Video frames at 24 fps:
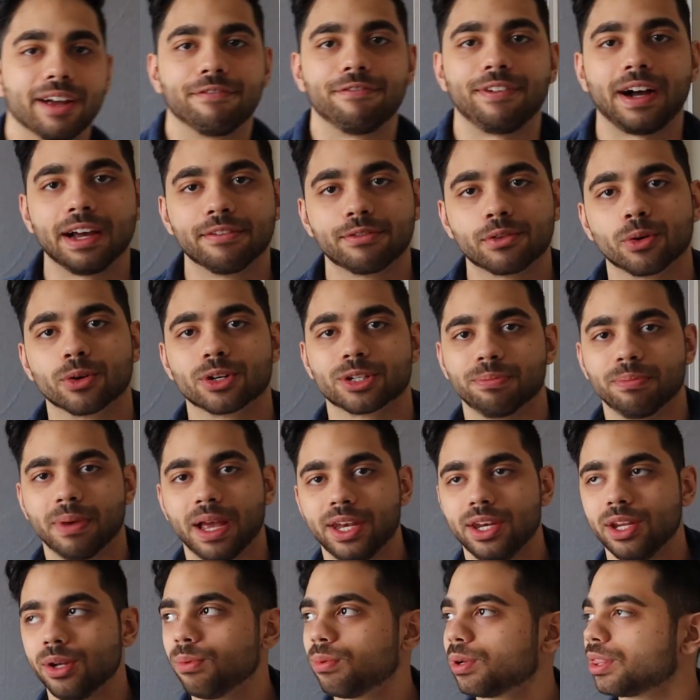a 5-course
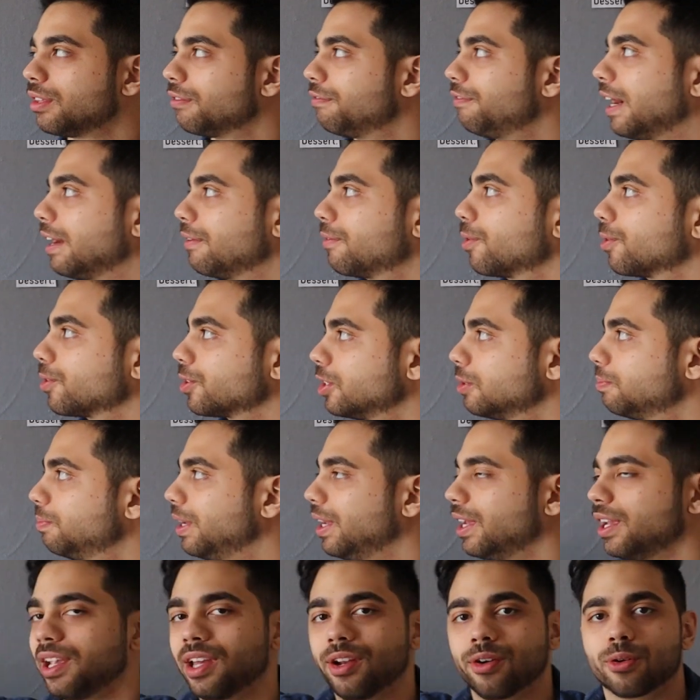menu with the 5 courses
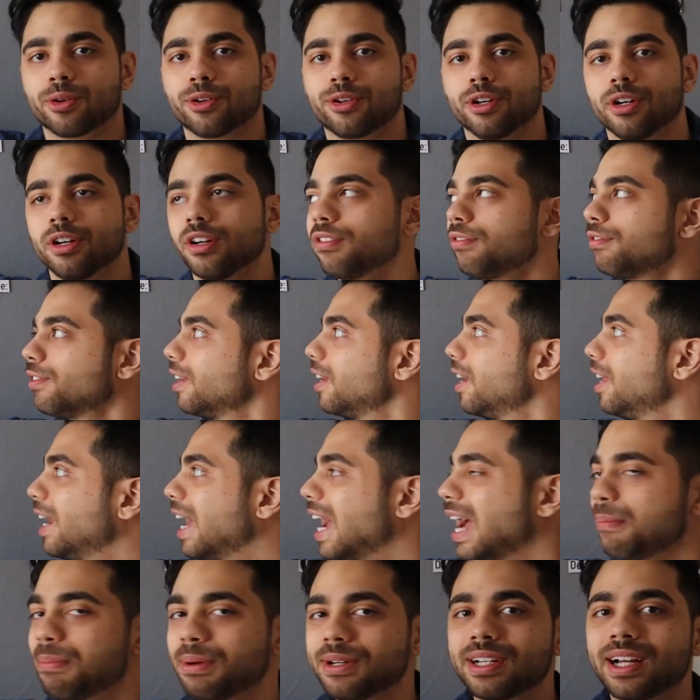being an hors d'oeuvre, an
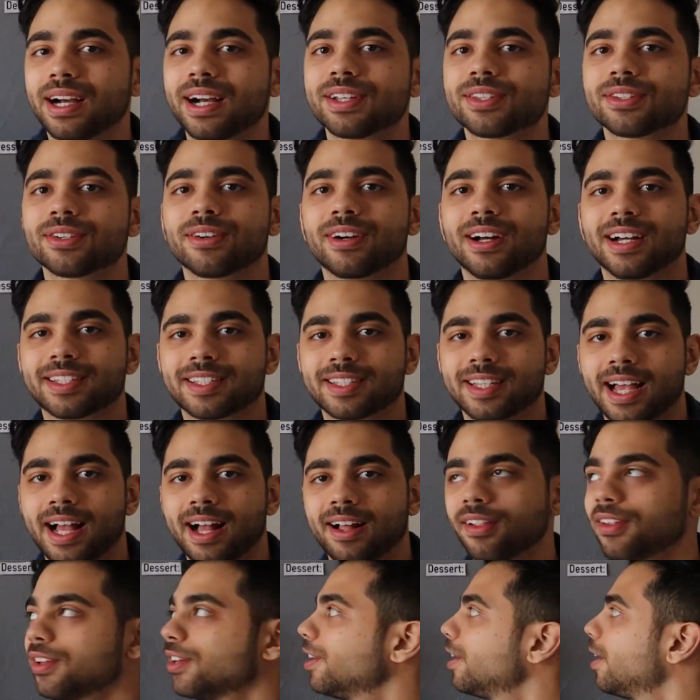appetizer, a
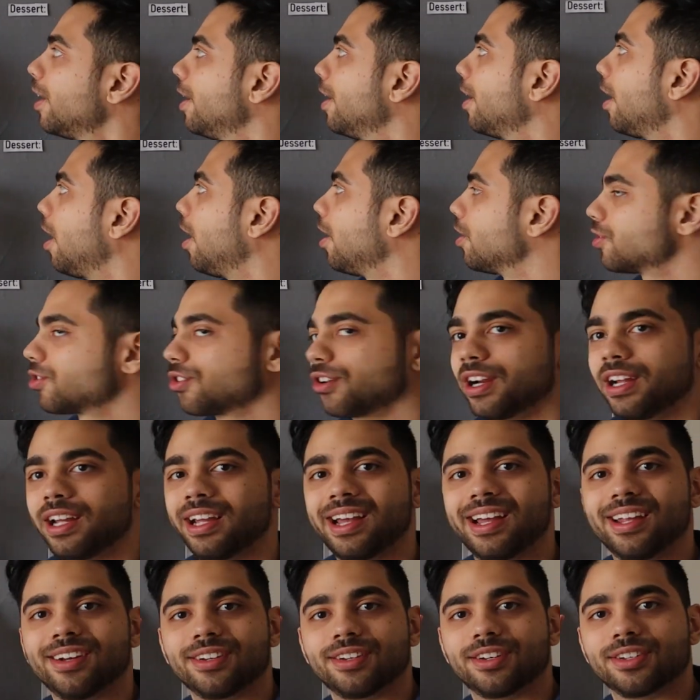salad, an entree,
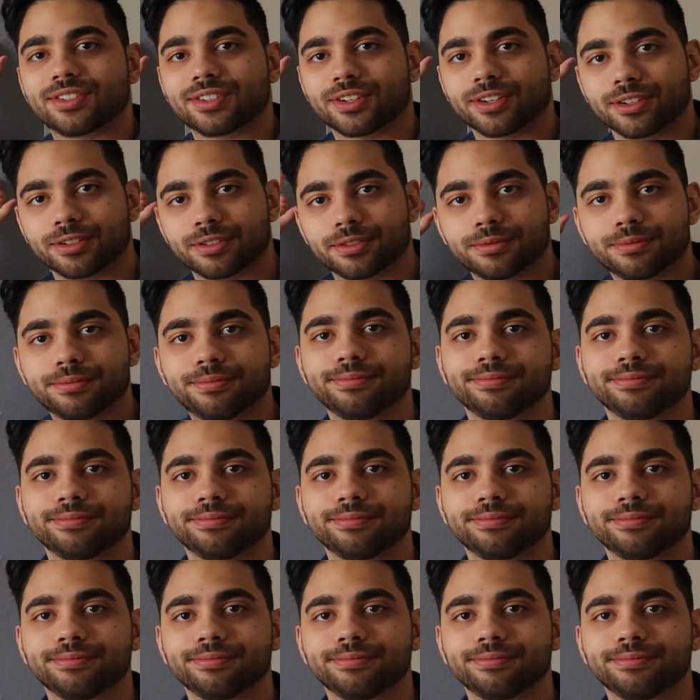and a dessert.